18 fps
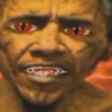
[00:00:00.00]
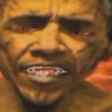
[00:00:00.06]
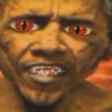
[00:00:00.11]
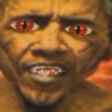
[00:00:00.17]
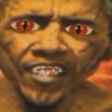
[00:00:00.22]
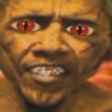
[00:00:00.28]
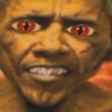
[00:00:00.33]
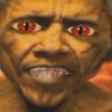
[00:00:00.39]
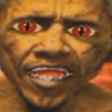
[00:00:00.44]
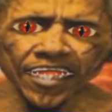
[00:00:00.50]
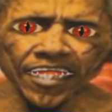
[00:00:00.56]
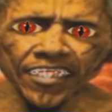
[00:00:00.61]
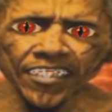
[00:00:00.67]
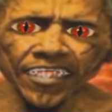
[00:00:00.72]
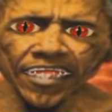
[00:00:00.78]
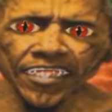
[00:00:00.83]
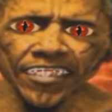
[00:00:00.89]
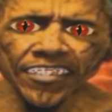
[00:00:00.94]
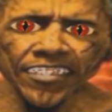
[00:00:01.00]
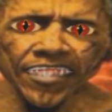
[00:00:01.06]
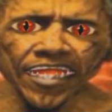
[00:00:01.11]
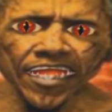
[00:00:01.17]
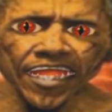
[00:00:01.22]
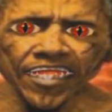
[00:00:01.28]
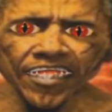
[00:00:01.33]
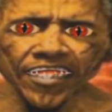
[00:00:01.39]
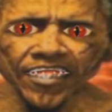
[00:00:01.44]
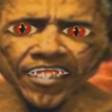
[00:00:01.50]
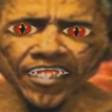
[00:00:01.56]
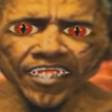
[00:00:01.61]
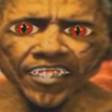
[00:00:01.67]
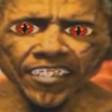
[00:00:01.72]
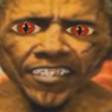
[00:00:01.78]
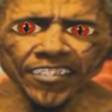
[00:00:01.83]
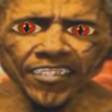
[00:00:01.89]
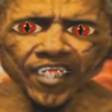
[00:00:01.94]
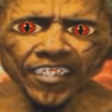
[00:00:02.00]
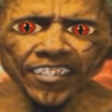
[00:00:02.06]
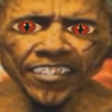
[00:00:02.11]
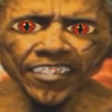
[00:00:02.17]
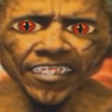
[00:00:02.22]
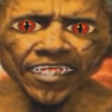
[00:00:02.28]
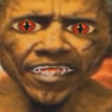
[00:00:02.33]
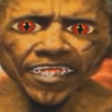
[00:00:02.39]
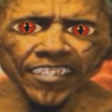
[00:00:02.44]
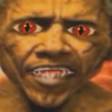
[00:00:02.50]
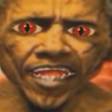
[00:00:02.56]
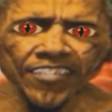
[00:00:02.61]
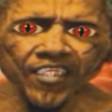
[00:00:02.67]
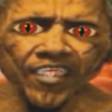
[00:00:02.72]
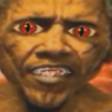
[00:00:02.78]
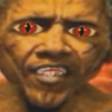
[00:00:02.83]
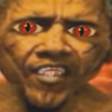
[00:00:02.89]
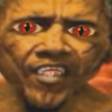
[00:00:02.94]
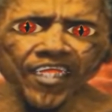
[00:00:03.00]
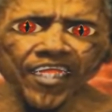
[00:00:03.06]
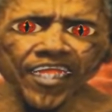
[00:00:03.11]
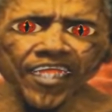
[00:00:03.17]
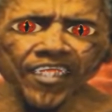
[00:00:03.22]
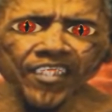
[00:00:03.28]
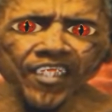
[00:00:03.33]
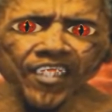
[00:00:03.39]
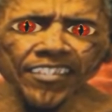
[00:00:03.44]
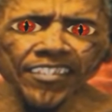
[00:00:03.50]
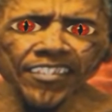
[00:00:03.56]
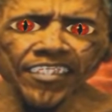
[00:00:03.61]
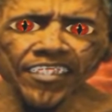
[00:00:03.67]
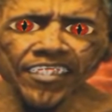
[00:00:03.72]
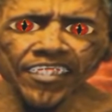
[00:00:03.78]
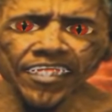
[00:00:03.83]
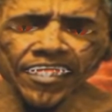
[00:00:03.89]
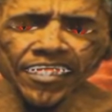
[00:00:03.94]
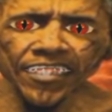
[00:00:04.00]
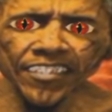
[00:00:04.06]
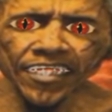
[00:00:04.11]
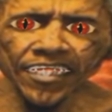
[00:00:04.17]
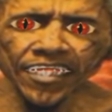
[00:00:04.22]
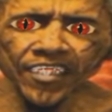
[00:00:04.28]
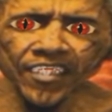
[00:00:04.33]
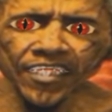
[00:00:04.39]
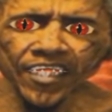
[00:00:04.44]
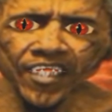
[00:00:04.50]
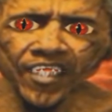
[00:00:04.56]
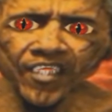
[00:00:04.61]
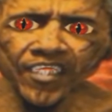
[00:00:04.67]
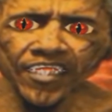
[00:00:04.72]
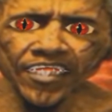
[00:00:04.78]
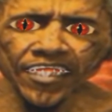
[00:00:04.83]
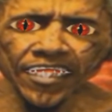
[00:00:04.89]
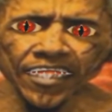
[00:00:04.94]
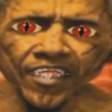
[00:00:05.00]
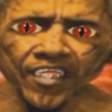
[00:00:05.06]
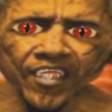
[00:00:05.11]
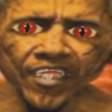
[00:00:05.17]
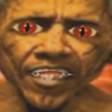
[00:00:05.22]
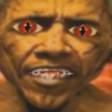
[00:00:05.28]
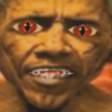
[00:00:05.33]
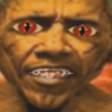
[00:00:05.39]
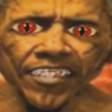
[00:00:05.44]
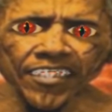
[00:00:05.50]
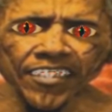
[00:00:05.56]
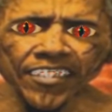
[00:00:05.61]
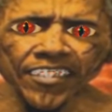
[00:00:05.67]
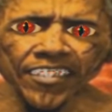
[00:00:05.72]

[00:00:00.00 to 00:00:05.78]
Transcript: able to buy a gun, all Americans. And we're working with members of both parties in Congress to do exactly that.